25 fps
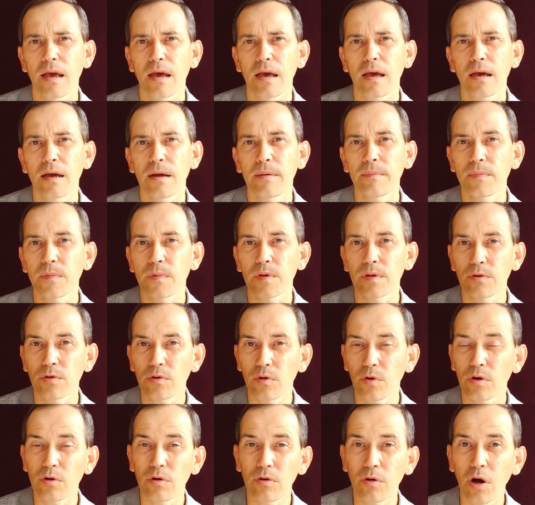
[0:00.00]
Um, you
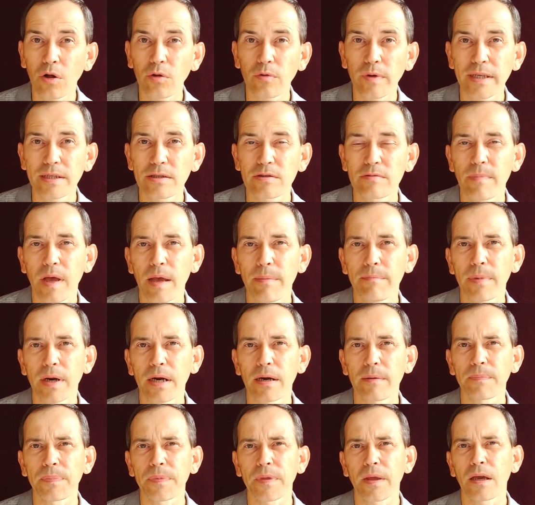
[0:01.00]
always
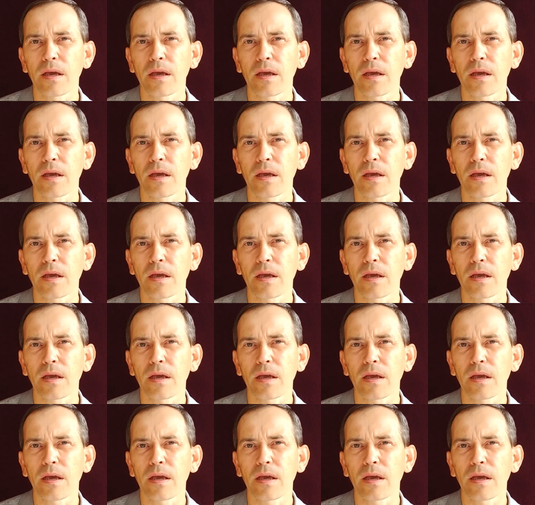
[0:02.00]
remember